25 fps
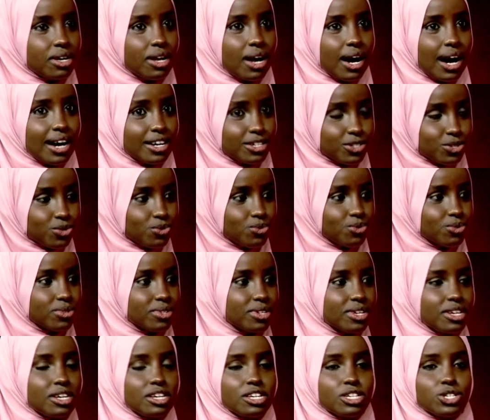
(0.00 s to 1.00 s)
high
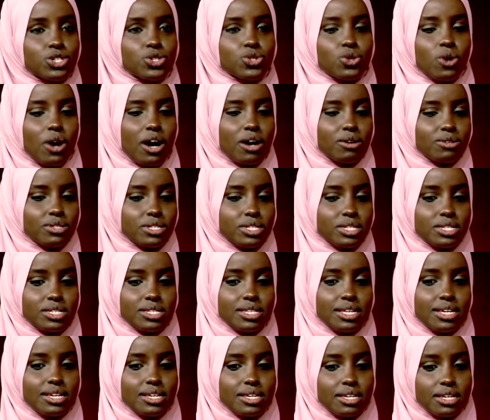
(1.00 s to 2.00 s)
school. So I was
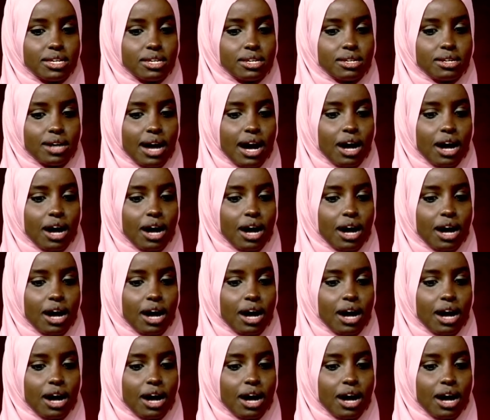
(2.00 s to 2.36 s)
just thinking,